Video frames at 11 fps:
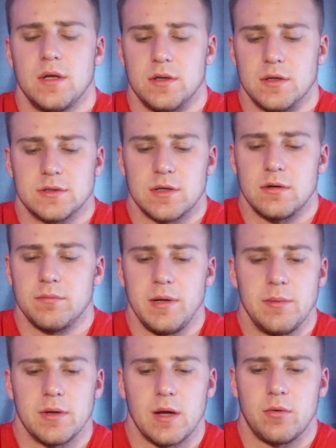There are certain
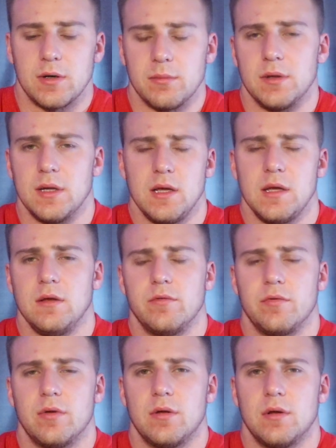people that want to
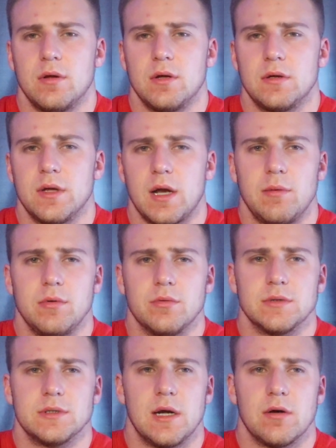believe that I'm
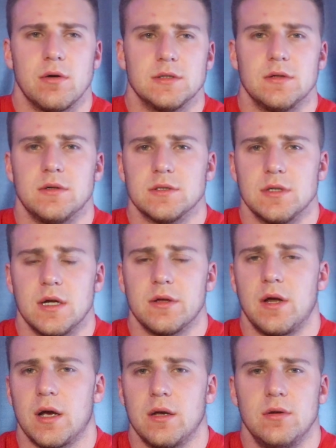doing steroids, and there's
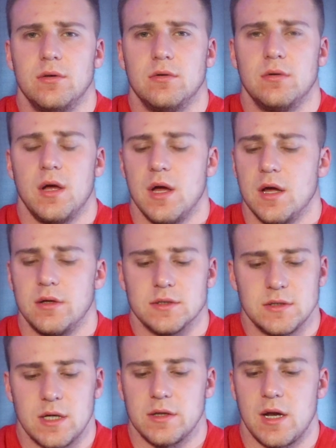nothing I can do,
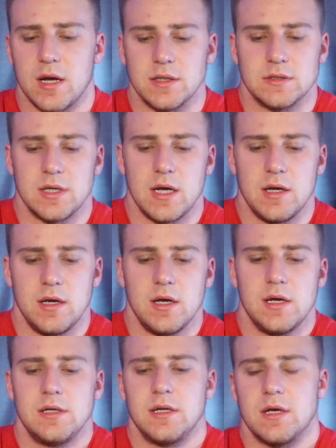there's nothing I can say
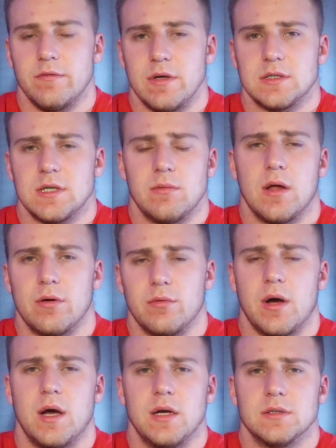to convince them
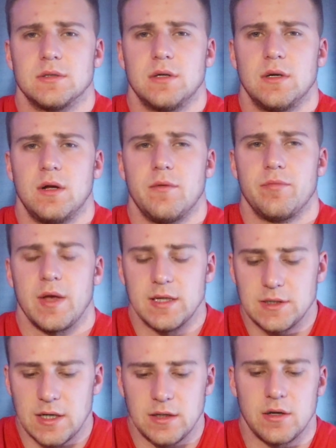otherwise.
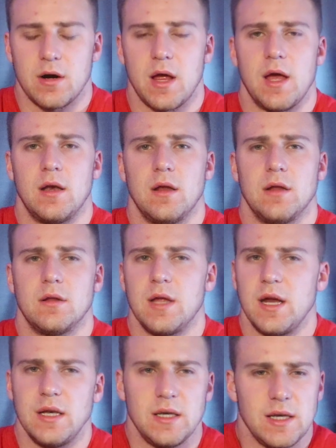It's in their head.
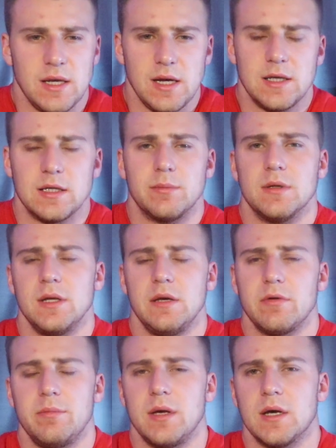They need to
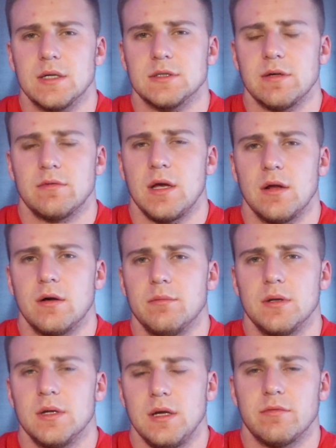believe it, because if they don't
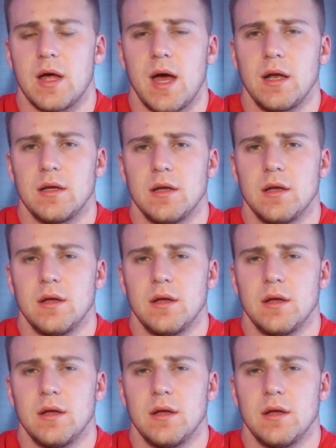believe that,